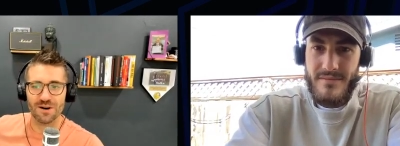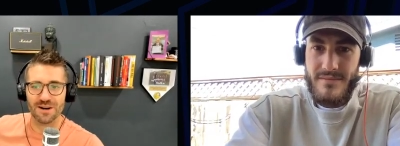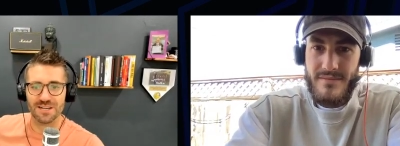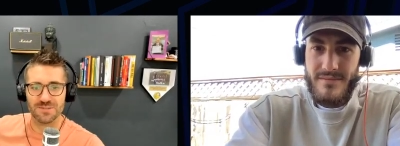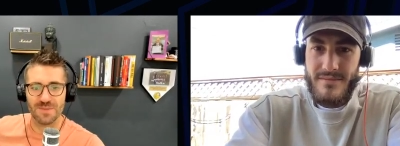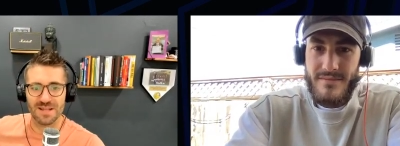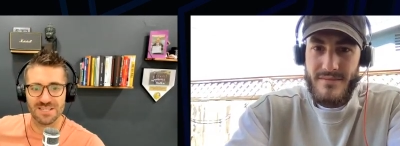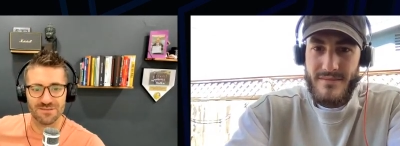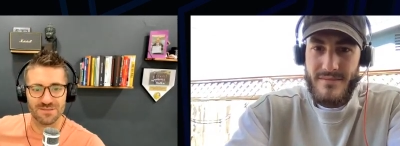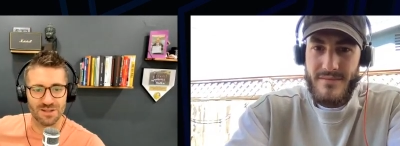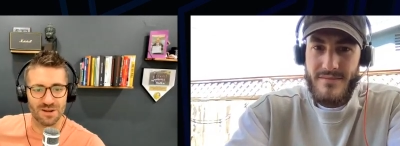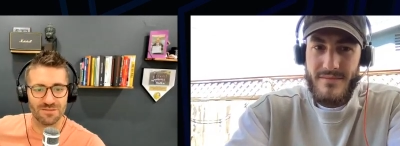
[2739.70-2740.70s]
Speaker 1: expensive
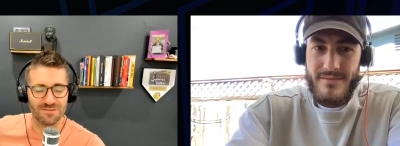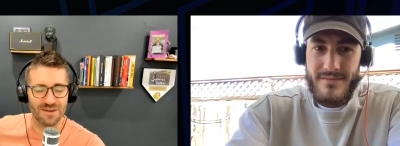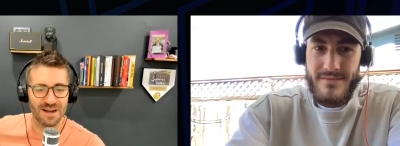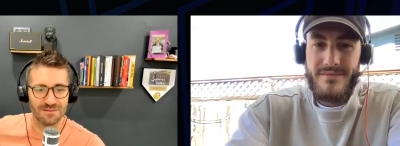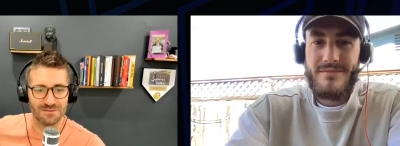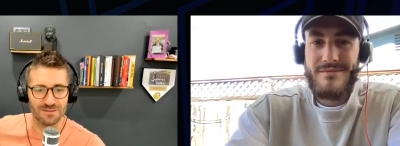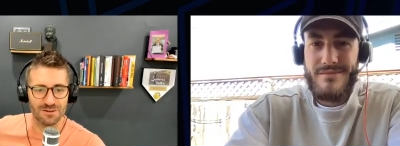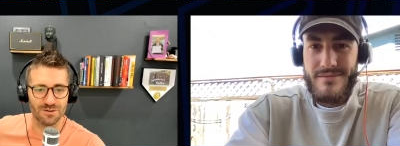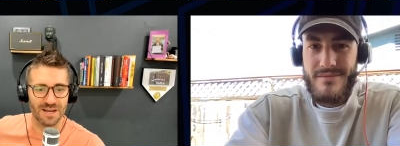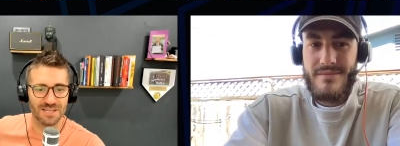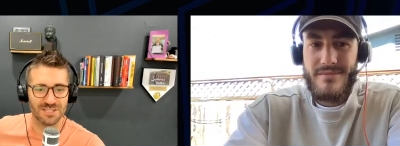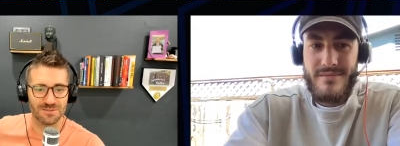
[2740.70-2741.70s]
to go find new
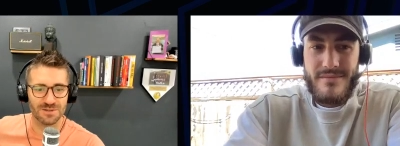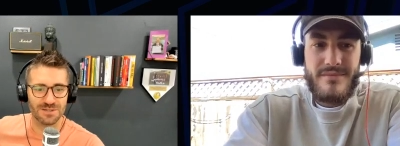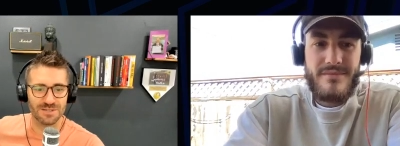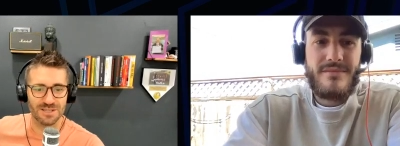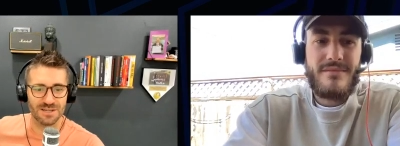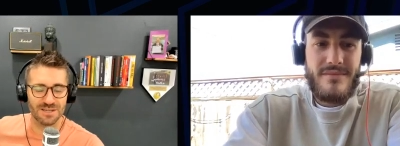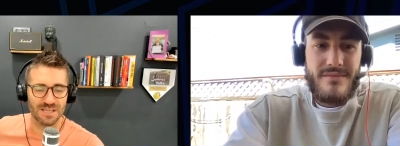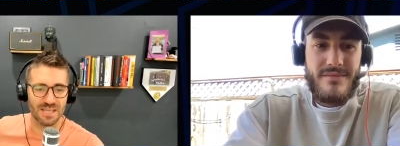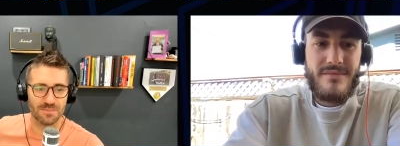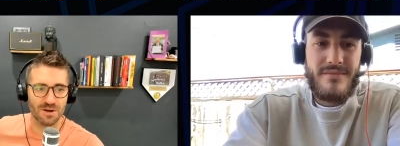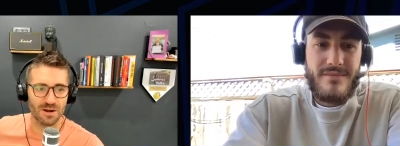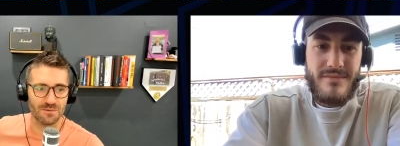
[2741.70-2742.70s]
customers than to
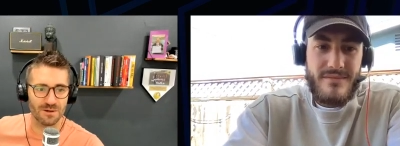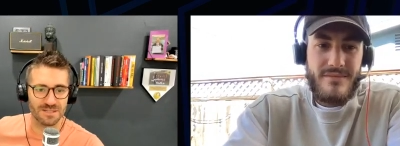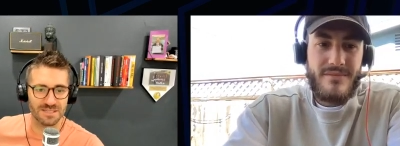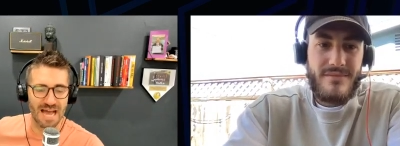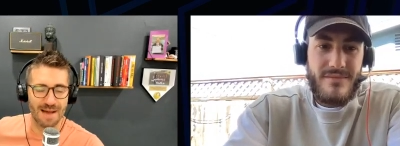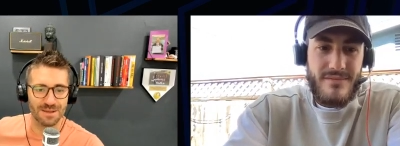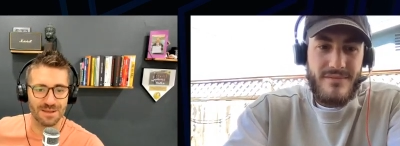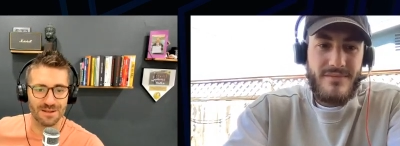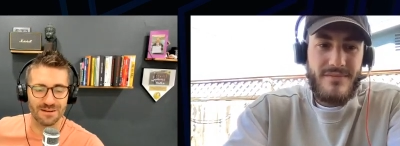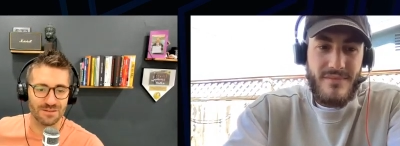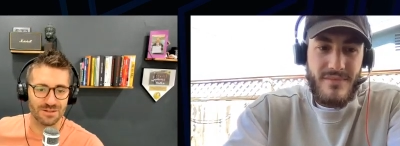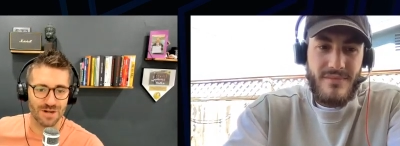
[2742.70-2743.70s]
keep current ones happy
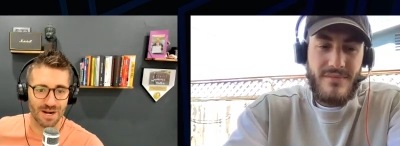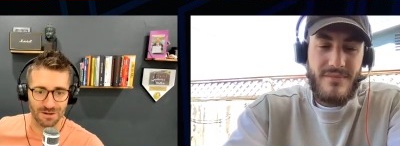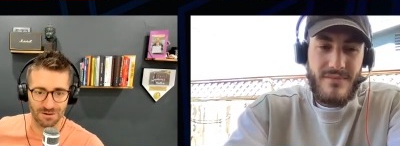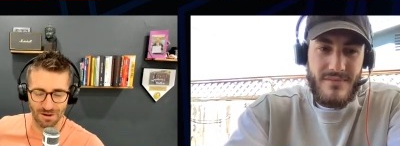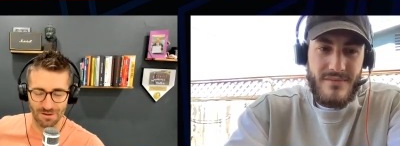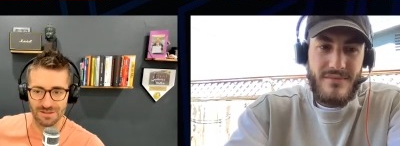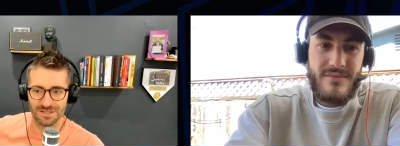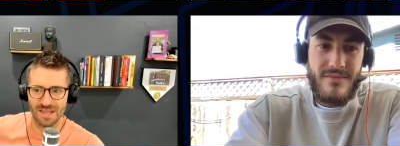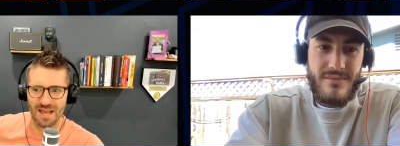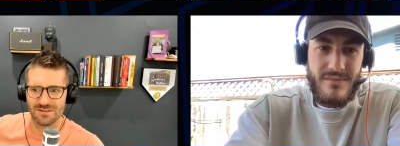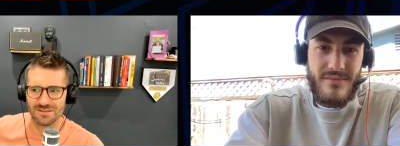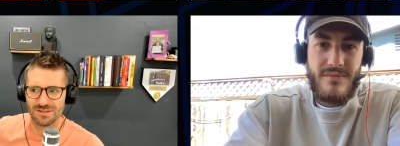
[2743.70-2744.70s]
and even try to grow those
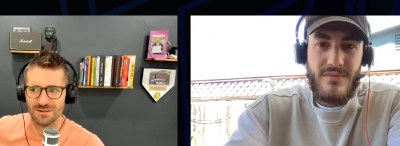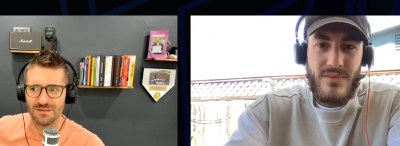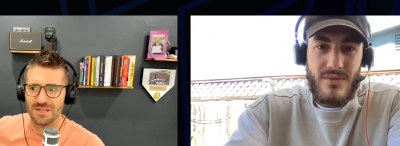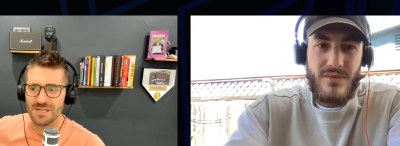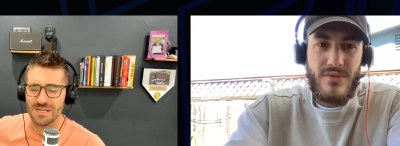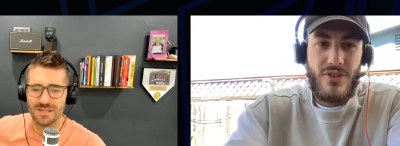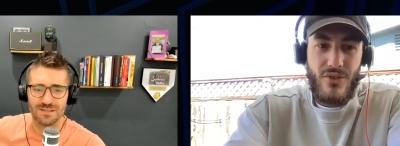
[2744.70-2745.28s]
accounts. So, so